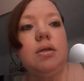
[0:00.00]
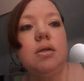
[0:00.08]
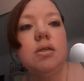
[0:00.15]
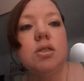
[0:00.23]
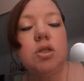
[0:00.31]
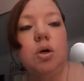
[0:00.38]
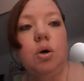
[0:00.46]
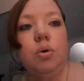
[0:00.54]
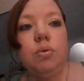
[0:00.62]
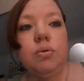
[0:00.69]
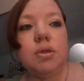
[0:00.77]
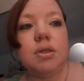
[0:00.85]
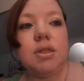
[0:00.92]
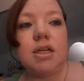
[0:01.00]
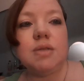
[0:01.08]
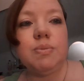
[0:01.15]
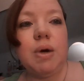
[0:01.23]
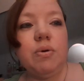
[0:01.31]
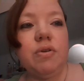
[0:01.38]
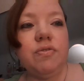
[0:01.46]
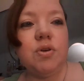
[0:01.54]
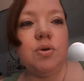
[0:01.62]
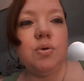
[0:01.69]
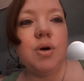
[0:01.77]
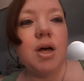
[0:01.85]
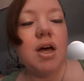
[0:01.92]
So that's my
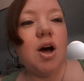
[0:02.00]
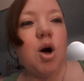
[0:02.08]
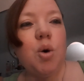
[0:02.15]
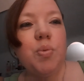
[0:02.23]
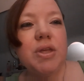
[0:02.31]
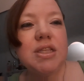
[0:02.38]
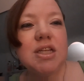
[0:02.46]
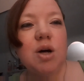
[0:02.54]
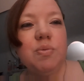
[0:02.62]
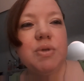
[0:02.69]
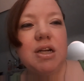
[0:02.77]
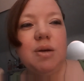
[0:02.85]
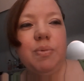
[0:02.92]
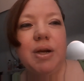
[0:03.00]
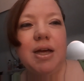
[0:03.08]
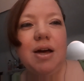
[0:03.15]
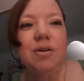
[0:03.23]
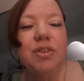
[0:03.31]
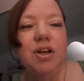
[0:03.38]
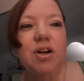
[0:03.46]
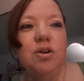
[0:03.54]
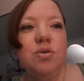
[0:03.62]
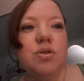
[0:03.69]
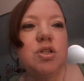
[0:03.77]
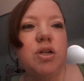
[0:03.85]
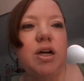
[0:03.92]
review. Hope this helped anybody out there
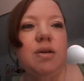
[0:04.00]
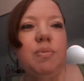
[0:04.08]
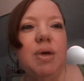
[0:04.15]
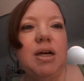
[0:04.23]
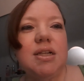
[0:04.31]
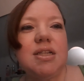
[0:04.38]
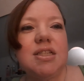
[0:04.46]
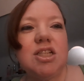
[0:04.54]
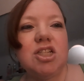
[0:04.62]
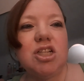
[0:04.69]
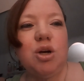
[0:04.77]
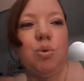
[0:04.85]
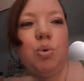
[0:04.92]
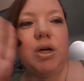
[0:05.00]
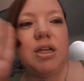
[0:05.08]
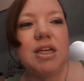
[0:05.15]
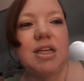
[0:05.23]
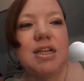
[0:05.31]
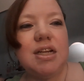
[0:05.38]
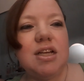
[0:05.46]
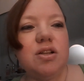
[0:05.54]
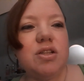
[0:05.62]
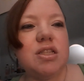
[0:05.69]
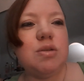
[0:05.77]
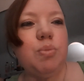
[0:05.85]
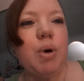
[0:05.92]
who's trying to make a decision on what knitting
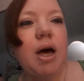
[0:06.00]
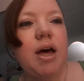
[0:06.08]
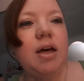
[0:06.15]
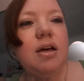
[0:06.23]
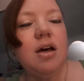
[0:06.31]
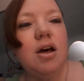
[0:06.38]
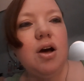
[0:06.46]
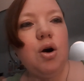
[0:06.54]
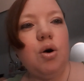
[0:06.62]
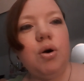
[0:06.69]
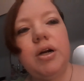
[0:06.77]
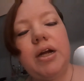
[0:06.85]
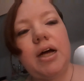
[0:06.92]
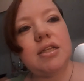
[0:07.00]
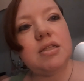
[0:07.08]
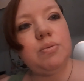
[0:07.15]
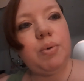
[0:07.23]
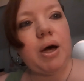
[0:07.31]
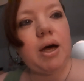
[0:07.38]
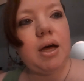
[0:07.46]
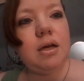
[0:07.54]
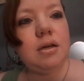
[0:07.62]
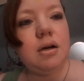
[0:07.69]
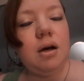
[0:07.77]
needles to buy or not to buy.